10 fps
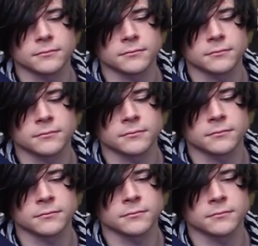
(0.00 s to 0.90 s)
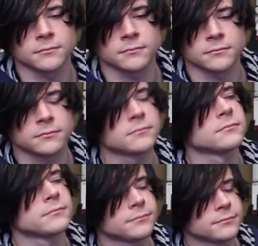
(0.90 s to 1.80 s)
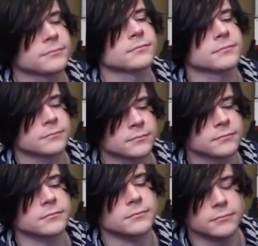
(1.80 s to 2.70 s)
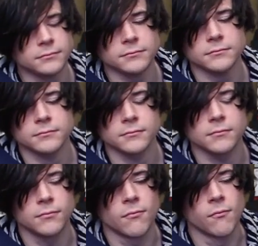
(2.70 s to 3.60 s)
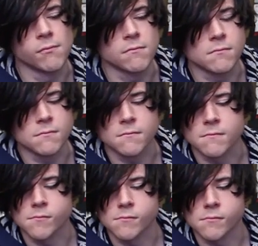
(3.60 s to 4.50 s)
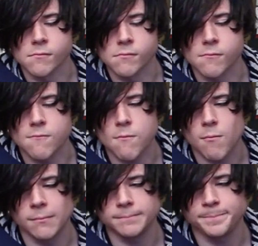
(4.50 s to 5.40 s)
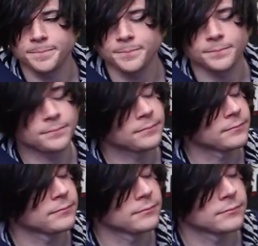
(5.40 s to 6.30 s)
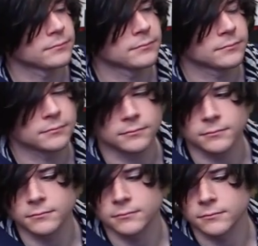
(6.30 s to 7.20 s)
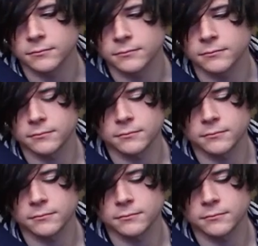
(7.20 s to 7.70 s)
[no speech]